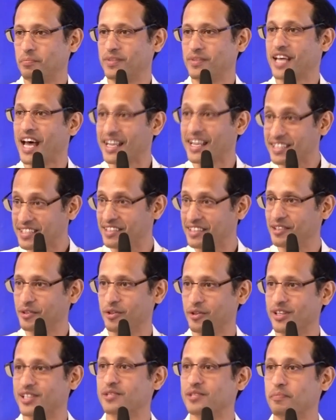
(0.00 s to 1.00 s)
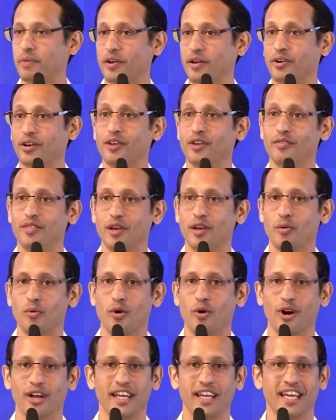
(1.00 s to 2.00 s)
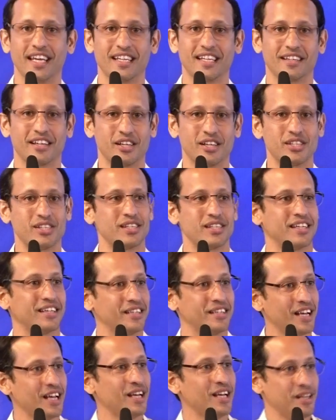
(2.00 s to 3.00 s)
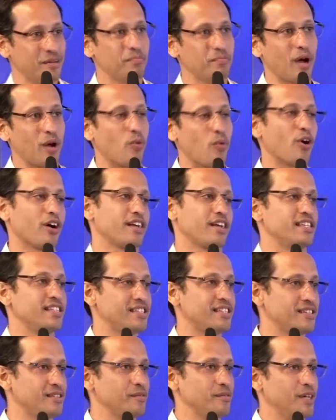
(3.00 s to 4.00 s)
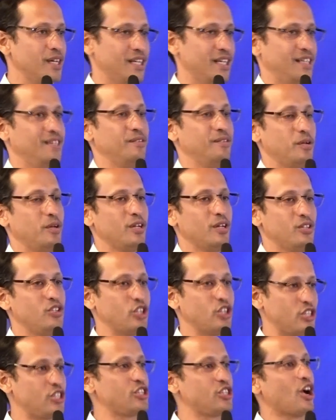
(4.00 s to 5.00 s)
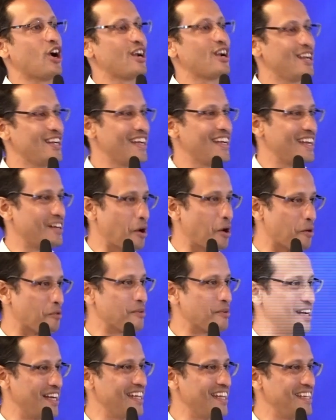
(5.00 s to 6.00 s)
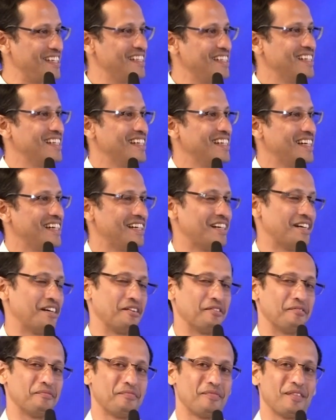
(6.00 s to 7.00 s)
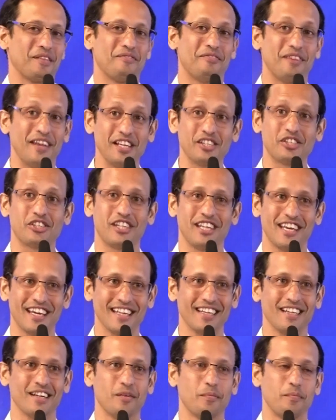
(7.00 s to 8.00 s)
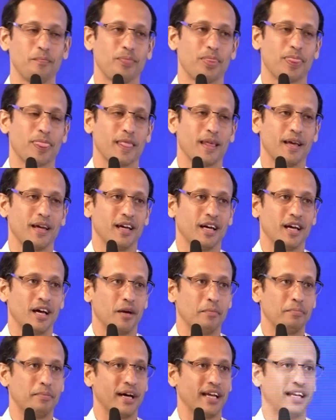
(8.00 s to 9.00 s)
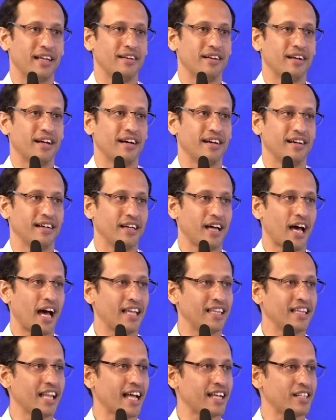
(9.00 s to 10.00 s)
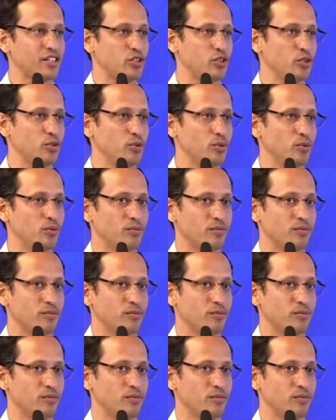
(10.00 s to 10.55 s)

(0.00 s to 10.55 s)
title or the spirit of the award yet, because my work is just started and not really finished yet. But I'd like to